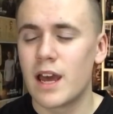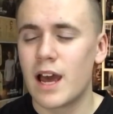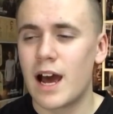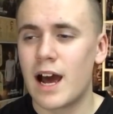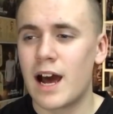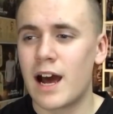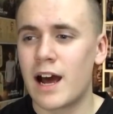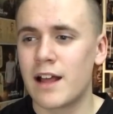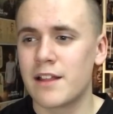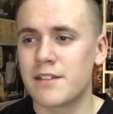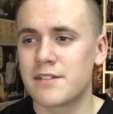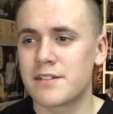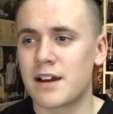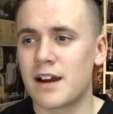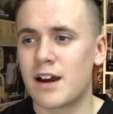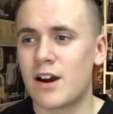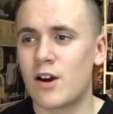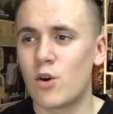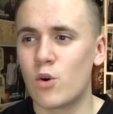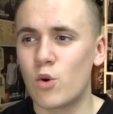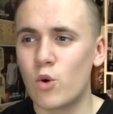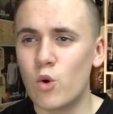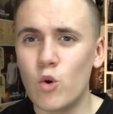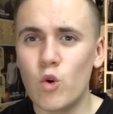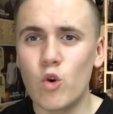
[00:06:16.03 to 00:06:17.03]
and I
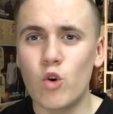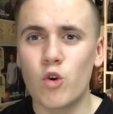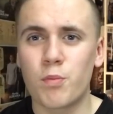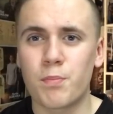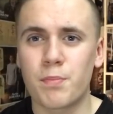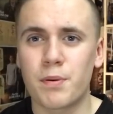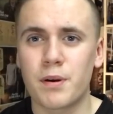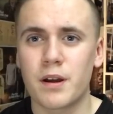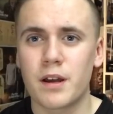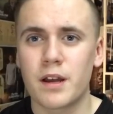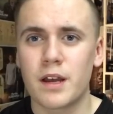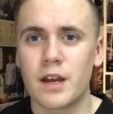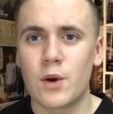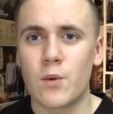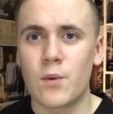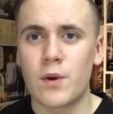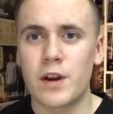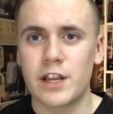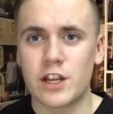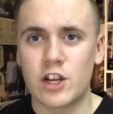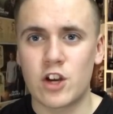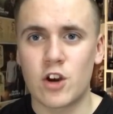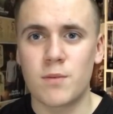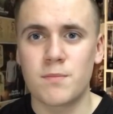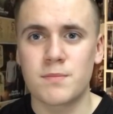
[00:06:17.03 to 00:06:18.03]
hope when
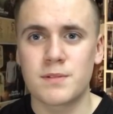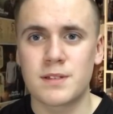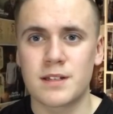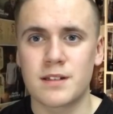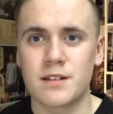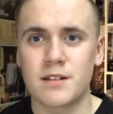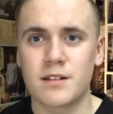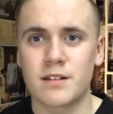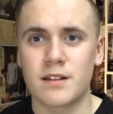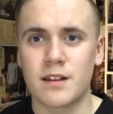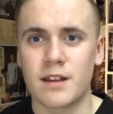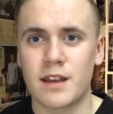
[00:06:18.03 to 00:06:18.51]
he comes in,